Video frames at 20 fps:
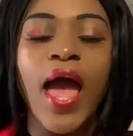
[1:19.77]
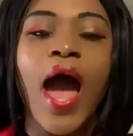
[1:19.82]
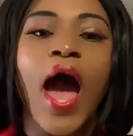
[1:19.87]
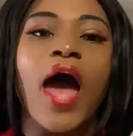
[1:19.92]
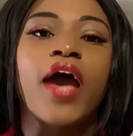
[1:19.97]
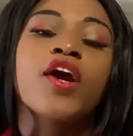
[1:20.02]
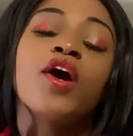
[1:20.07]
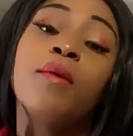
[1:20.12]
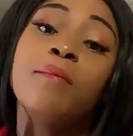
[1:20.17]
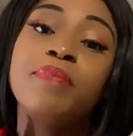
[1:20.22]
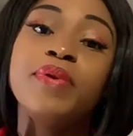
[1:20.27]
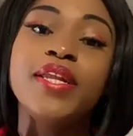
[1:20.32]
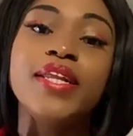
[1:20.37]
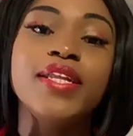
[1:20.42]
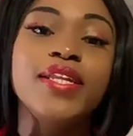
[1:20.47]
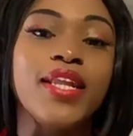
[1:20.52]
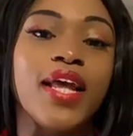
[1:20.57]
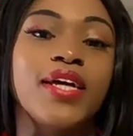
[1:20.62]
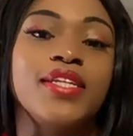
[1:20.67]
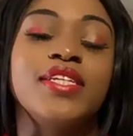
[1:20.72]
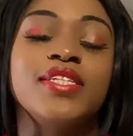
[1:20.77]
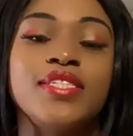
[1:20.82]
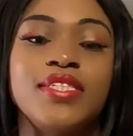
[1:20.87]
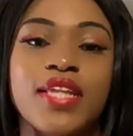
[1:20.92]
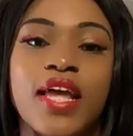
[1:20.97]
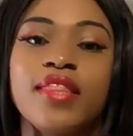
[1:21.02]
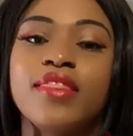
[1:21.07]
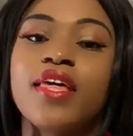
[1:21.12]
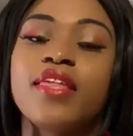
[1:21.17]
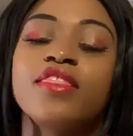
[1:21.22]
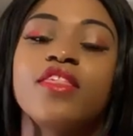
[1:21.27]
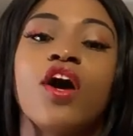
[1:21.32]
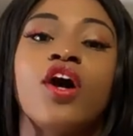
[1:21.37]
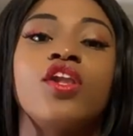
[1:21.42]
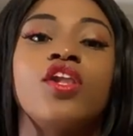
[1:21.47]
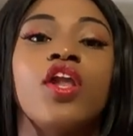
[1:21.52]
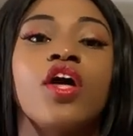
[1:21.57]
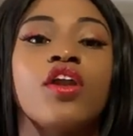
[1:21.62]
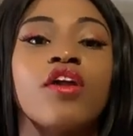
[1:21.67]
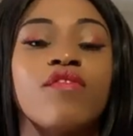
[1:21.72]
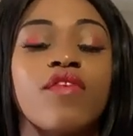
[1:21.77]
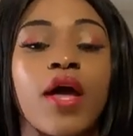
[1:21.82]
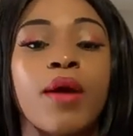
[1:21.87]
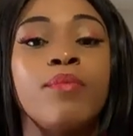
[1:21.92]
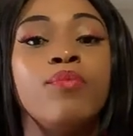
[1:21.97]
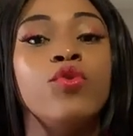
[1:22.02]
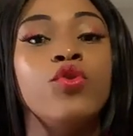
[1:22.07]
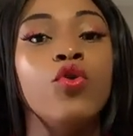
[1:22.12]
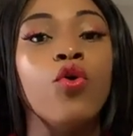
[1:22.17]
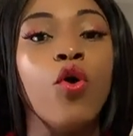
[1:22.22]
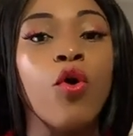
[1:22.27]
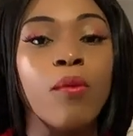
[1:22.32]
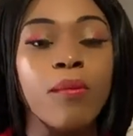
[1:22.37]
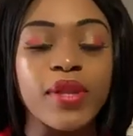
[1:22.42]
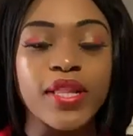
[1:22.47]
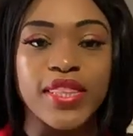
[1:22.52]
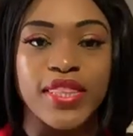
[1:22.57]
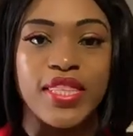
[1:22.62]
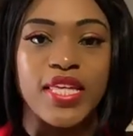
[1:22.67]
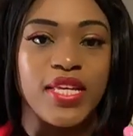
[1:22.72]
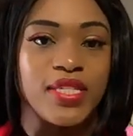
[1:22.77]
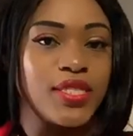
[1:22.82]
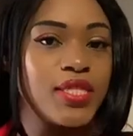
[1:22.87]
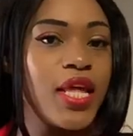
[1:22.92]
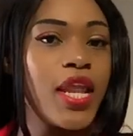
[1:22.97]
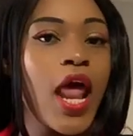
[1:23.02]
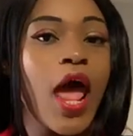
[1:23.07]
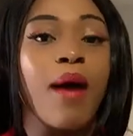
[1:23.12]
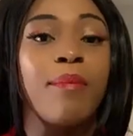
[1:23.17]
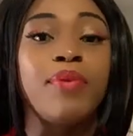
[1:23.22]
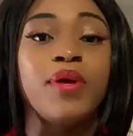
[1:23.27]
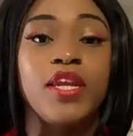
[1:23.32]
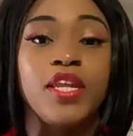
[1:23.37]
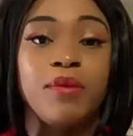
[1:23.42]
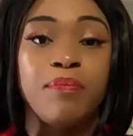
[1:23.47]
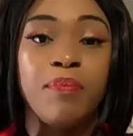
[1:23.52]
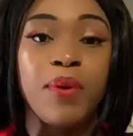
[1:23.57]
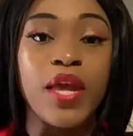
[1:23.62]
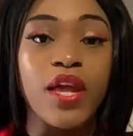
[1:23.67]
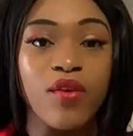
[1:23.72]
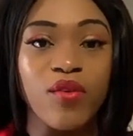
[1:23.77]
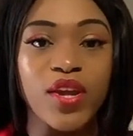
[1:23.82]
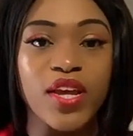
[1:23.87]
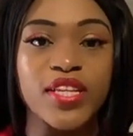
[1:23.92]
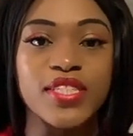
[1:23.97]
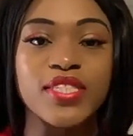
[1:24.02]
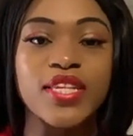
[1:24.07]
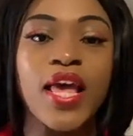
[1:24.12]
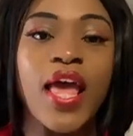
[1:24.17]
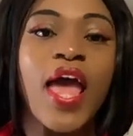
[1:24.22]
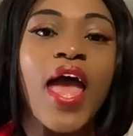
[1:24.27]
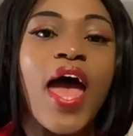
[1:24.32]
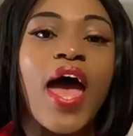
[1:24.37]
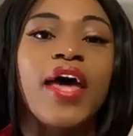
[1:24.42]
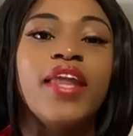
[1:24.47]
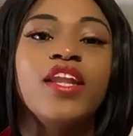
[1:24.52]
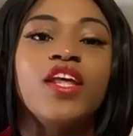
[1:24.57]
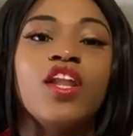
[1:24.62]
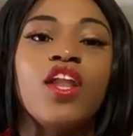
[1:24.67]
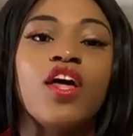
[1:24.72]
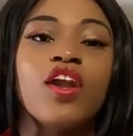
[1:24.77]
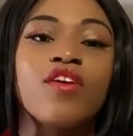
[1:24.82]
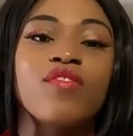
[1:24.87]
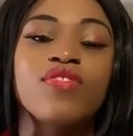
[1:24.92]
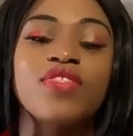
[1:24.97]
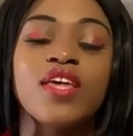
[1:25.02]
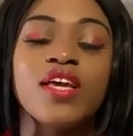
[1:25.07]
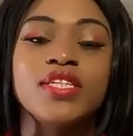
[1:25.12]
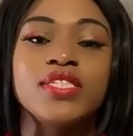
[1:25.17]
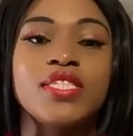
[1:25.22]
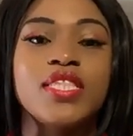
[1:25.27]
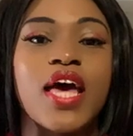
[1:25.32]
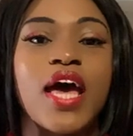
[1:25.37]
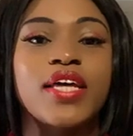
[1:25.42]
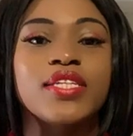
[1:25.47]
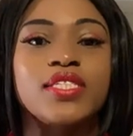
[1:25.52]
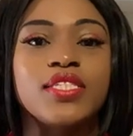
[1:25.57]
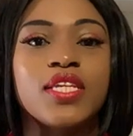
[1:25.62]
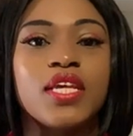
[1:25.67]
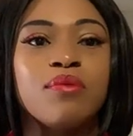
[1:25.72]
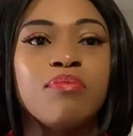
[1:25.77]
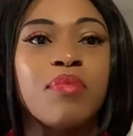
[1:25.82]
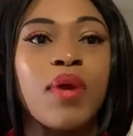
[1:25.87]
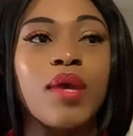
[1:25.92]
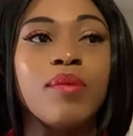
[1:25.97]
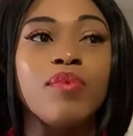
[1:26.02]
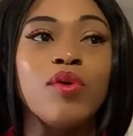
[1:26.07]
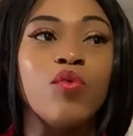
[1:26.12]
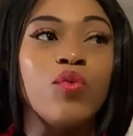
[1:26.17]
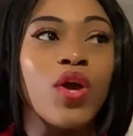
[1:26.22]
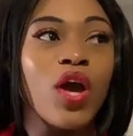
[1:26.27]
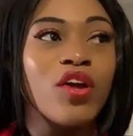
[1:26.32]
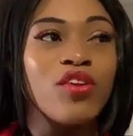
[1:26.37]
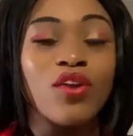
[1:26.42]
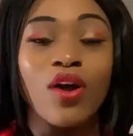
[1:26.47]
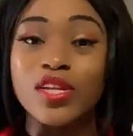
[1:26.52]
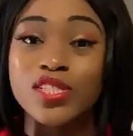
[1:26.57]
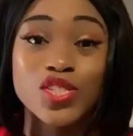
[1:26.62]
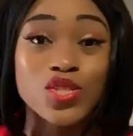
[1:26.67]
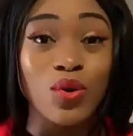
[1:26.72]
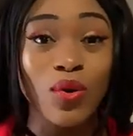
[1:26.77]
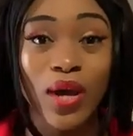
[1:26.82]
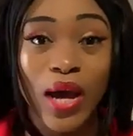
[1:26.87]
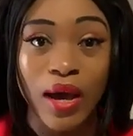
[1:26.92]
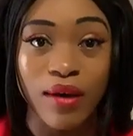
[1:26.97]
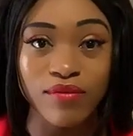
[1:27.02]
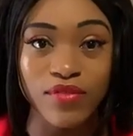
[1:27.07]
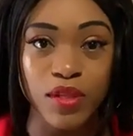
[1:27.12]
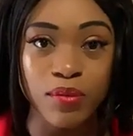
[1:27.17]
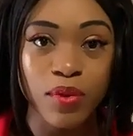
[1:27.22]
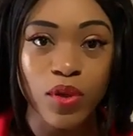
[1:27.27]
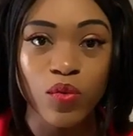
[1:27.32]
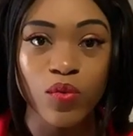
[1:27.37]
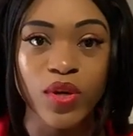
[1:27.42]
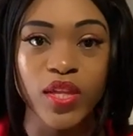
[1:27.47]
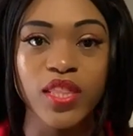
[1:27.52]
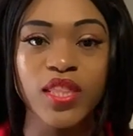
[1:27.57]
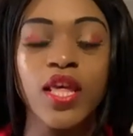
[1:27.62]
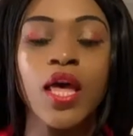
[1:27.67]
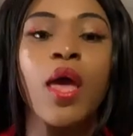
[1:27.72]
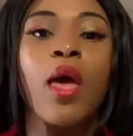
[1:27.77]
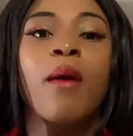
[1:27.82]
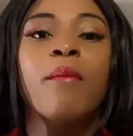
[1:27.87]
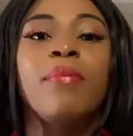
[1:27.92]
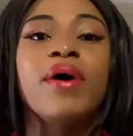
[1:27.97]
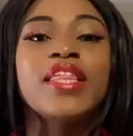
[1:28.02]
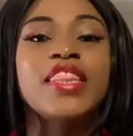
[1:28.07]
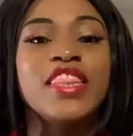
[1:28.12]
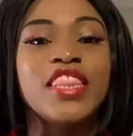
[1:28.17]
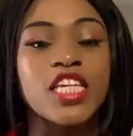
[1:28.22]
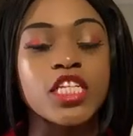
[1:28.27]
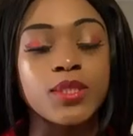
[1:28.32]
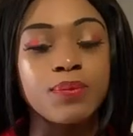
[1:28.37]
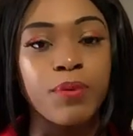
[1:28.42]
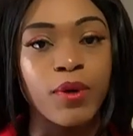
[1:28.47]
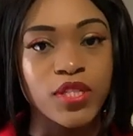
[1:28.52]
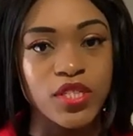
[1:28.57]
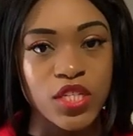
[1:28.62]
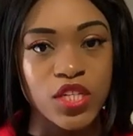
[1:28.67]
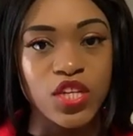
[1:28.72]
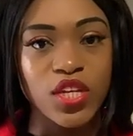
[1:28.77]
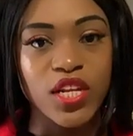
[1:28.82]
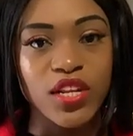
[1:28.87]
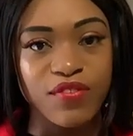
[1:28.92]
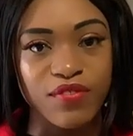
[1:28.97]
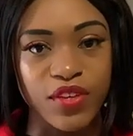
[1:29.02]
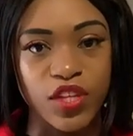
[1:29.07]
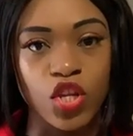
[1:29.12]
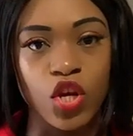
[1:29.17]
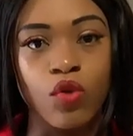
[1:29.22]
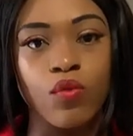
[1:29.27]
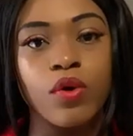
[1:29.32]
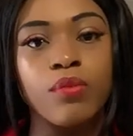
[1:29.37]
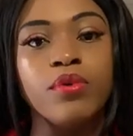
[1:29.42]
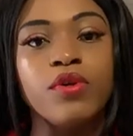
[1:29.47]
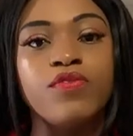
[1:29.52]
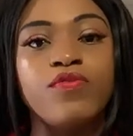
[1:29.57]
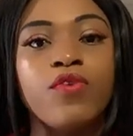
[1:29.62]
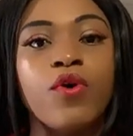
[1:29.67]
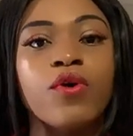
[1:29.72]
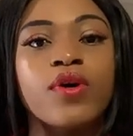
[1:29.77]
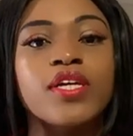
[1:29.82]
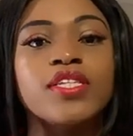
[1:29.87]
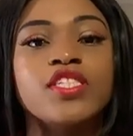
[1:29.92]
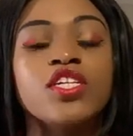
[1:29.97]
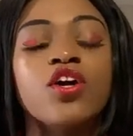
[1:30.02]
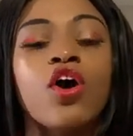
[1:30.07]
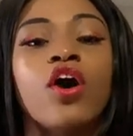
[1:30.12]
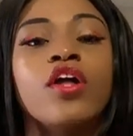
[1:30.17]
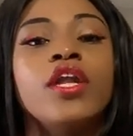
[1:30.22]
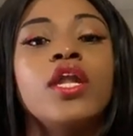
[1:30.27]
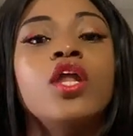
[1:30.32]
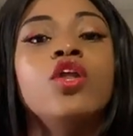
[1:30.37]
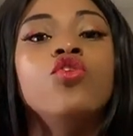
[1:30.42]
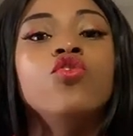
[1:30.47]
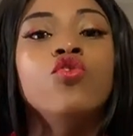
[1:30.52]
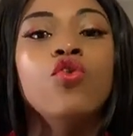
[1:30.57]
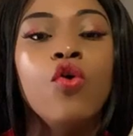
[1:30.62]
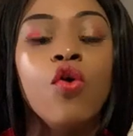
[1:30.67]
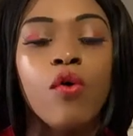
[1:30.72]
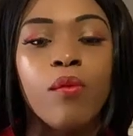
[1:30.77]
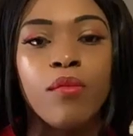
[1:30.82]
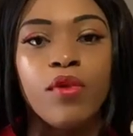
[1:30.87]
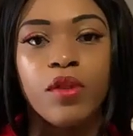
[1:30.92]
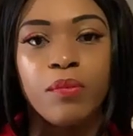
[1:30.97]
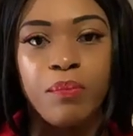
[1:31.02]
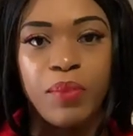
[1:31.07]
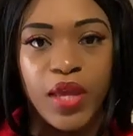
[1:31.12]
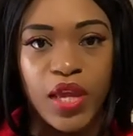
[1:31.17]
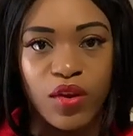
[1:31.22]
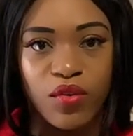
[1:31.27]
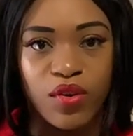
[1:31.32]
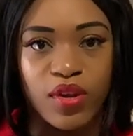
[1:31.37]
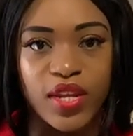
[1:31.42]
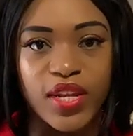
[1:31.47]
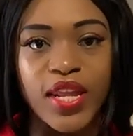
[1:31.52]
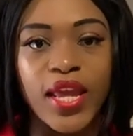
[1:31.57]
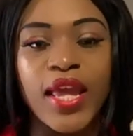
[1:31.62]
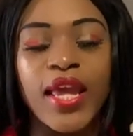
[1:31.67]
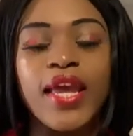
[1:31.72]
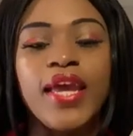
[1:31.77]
I completely understand that there are a lot of abnormal things that happen in periods and a lot of things that maybe we are not so comfortable with, but this particular video will be focusing on a normal period.